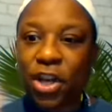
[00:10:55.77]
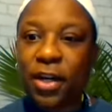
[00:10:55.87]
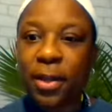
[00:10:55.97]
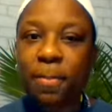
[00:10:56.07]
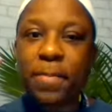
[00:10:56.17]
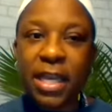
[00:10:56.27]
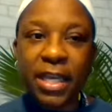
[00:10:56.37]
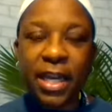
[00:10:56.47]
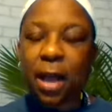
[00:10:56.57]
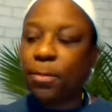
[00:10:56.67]
gonna
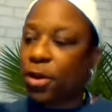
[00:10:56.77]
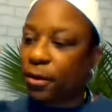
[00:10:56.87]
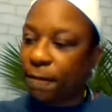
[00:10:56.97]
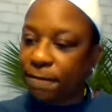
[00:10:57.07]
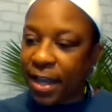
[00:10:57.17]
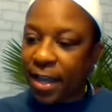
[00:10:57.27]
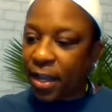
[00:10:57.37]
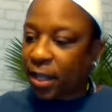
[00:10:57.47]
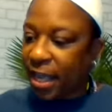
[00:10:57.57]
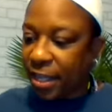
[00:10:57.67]
mean I'm gonna
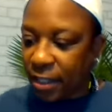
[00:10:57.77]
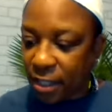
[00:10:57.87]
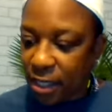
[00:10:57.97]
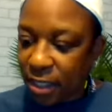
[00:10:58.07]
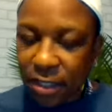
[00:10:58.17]
fail and